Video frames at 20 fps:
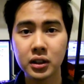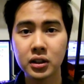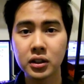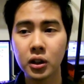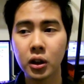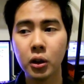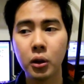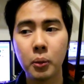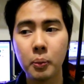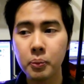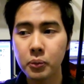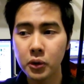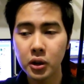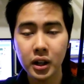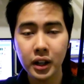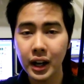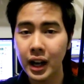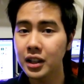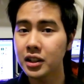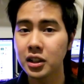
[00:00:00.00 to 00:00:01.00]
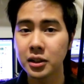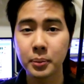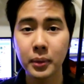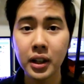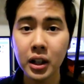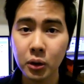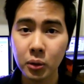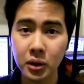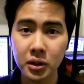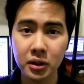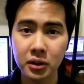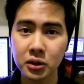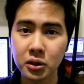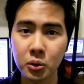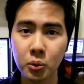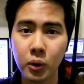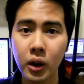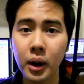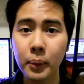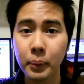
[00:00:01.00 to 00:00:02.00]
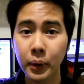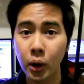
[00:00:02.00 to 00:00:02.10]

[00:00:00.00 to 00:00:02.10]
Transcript: so you can ask as many questions as you want,